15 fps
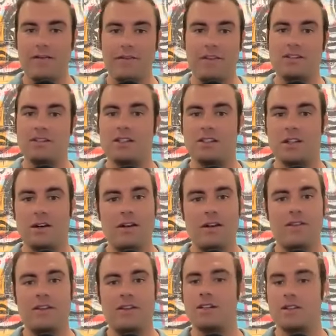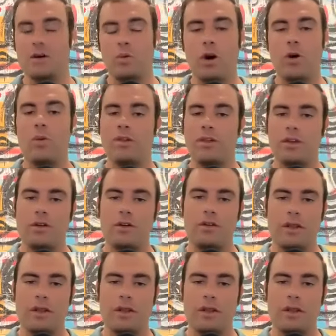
if this doesn't work with you,